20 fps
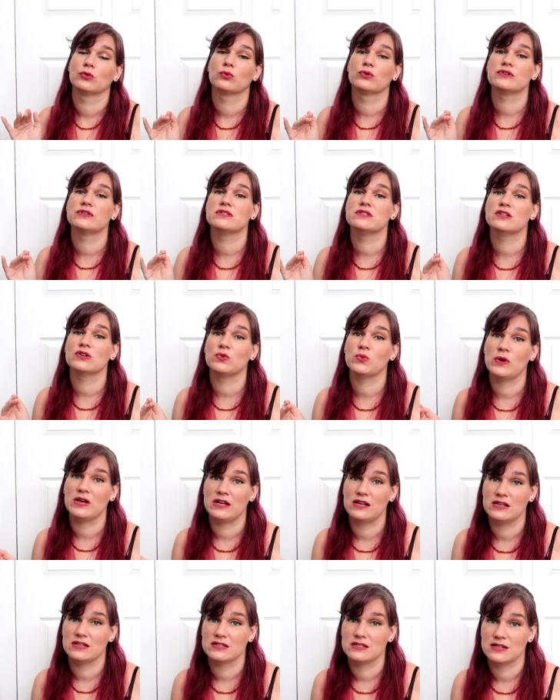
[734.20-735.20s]
we're still
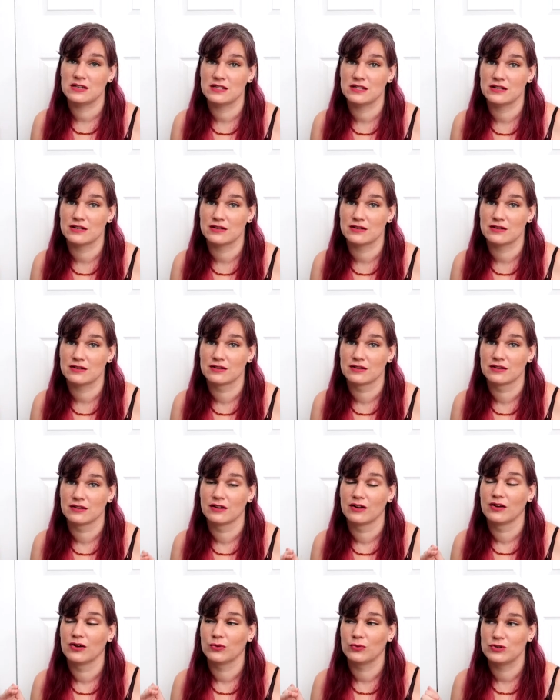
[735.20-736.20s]
waiting to hear.
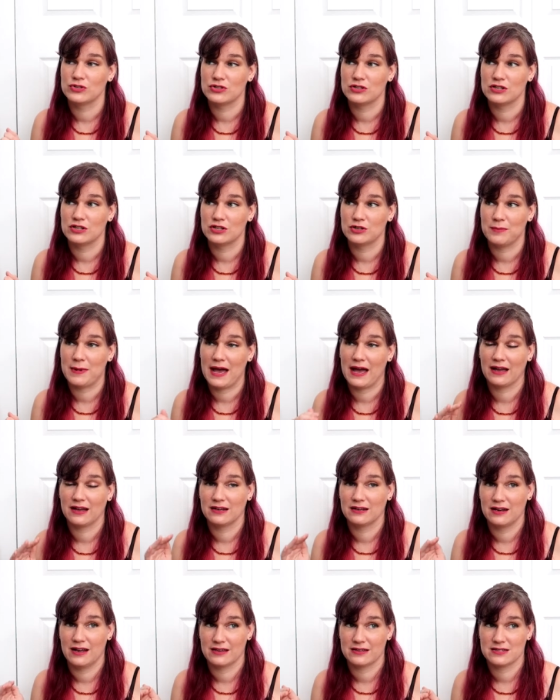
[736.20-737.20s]
We should hear back
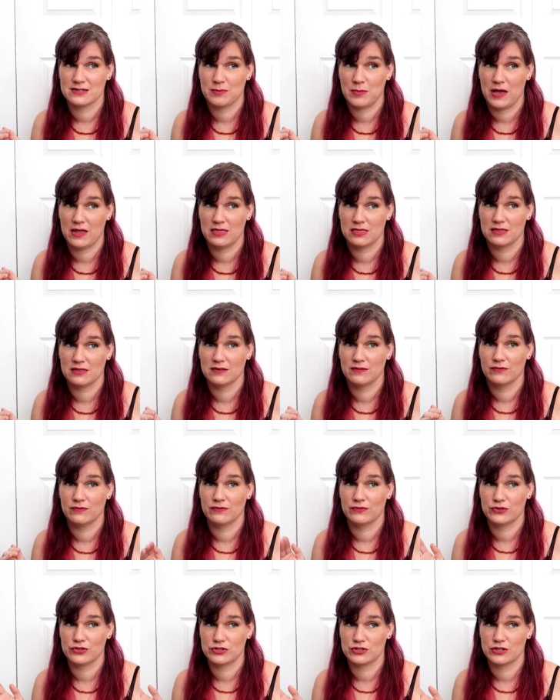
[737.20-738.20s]
next month
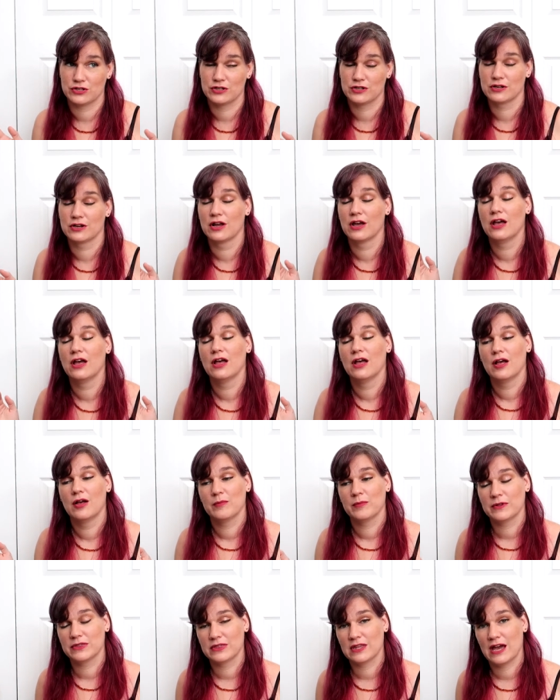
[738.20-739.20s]
for sure.
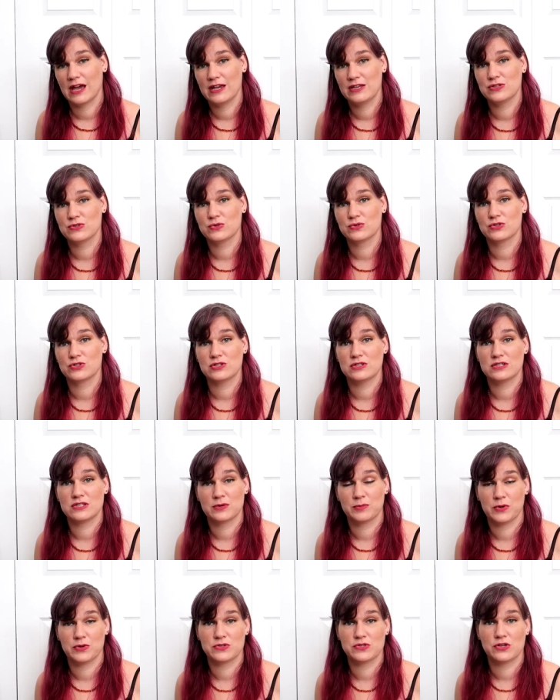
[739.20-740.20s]
But the high school she's
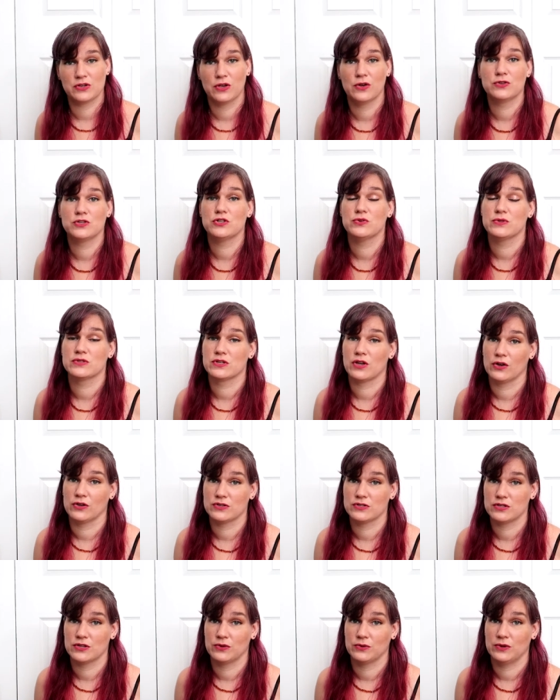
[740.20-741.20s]
supposed to go to is
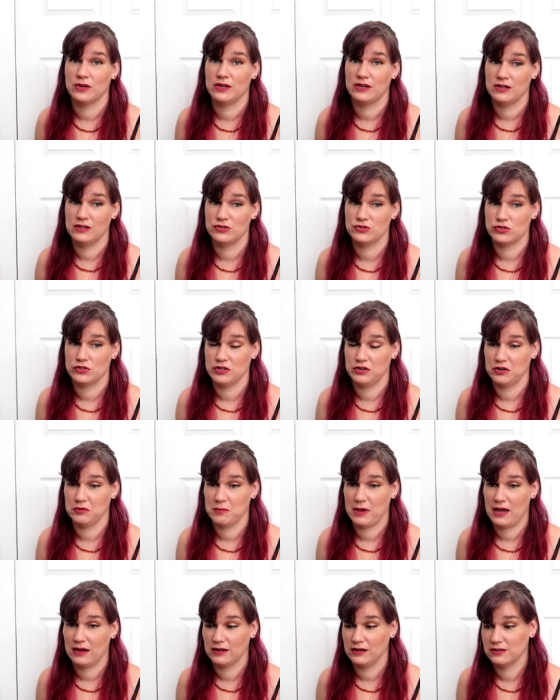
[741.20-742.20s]
also an engineering
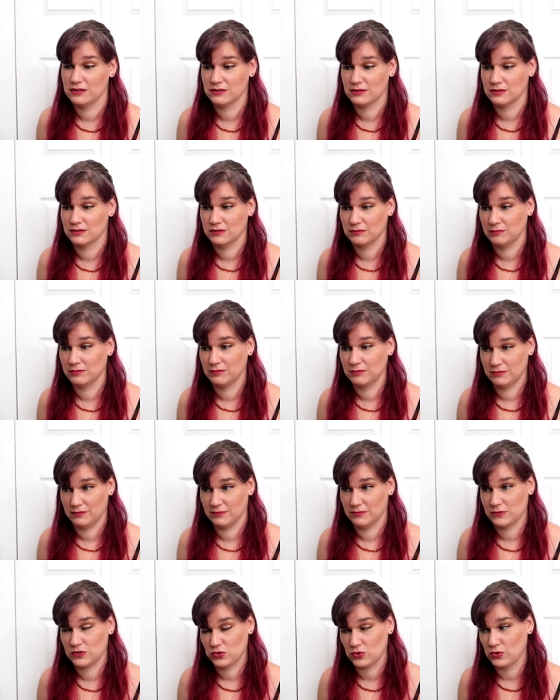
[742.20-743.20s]
magnet
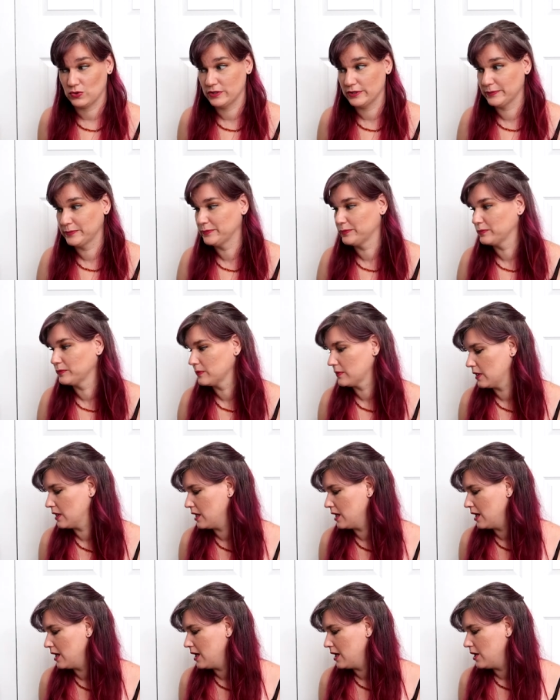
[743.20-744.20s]
school.
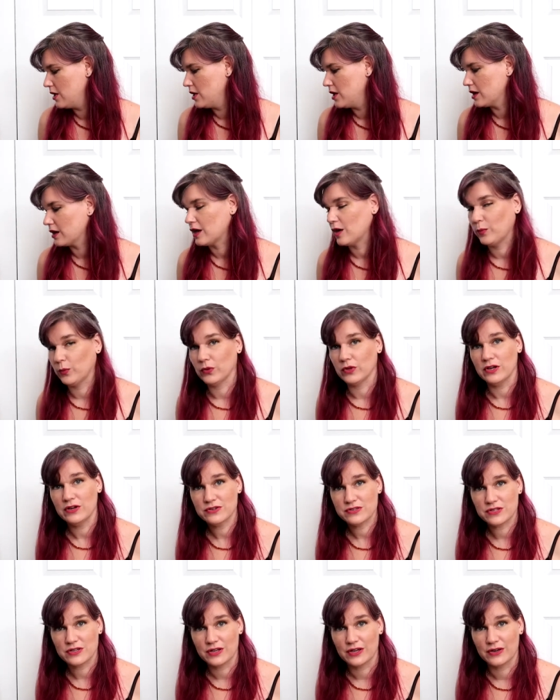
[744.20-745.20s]
A couple
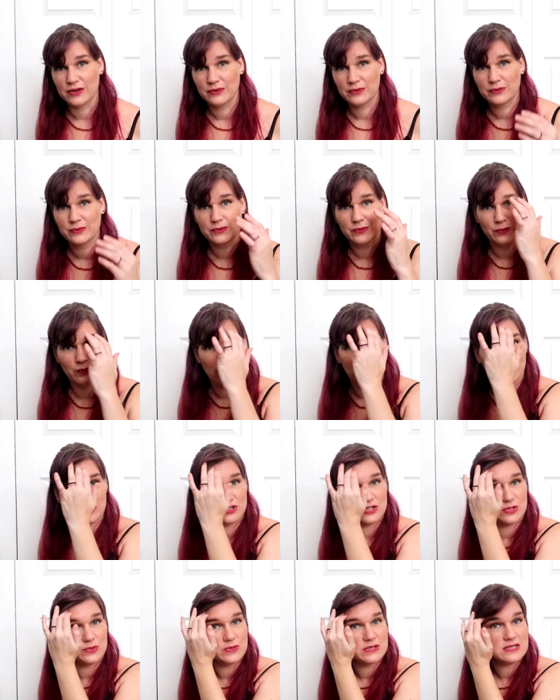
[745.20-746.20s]
years ago, while
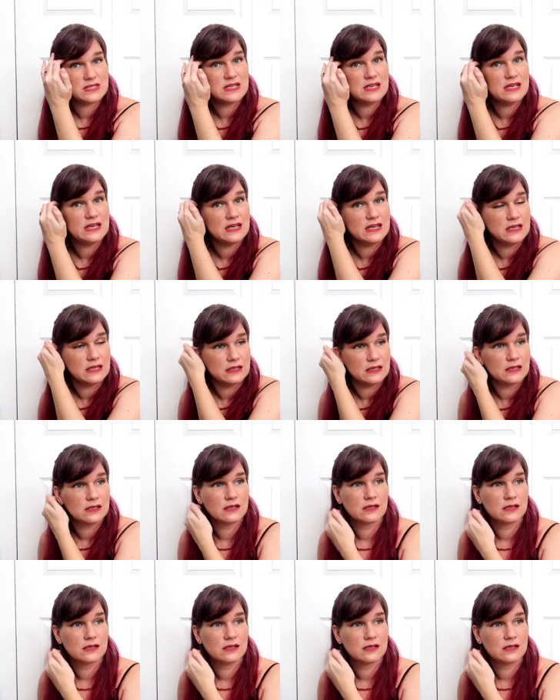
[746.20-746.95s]
she was in